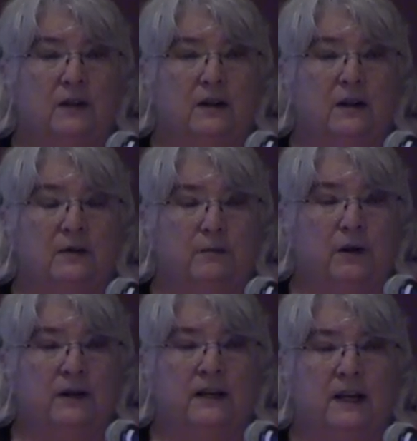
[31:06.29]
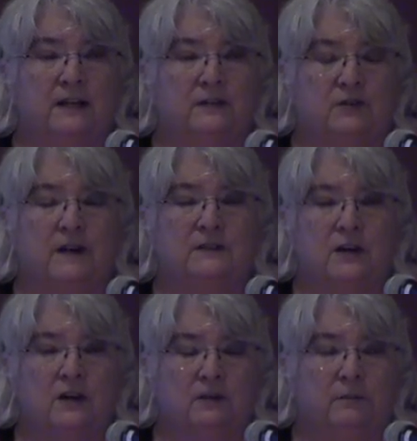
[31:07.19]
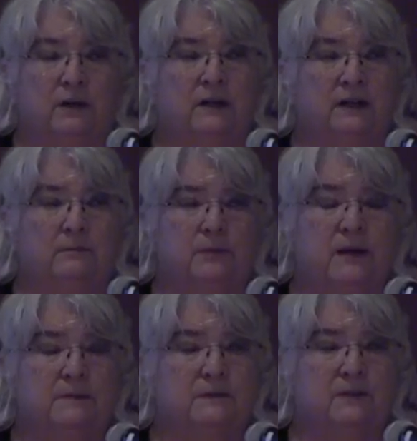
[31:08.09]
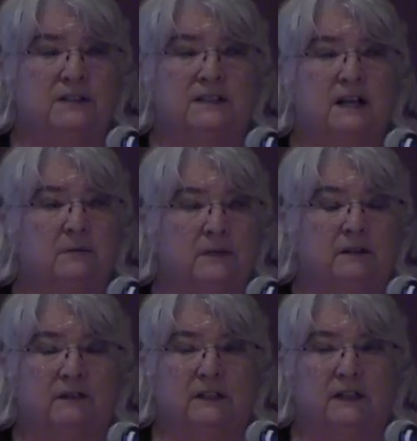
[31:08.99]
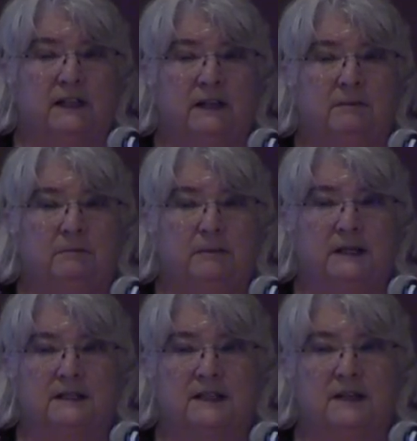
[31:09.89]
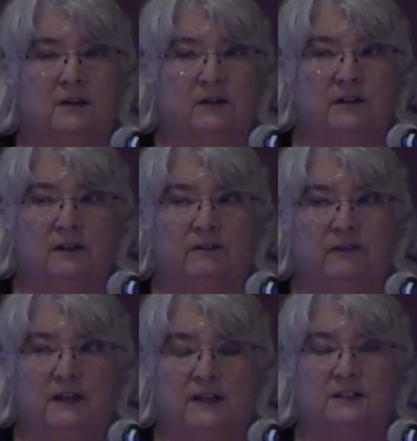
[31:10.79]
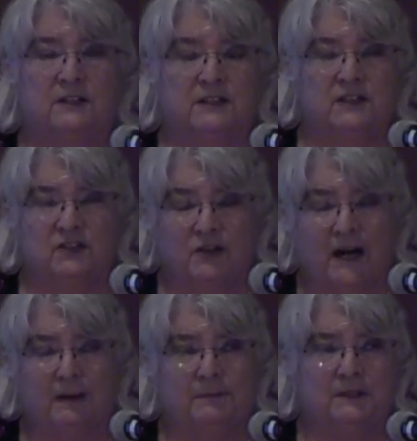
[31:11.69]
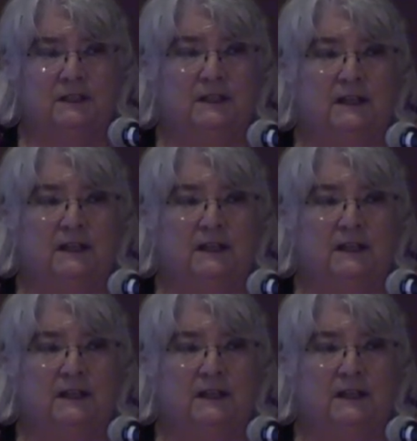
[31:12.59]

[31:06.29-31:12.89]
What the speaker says: another party drives a hard bargain, perhaps for a settlement of a claim, because they know that you're financially strapped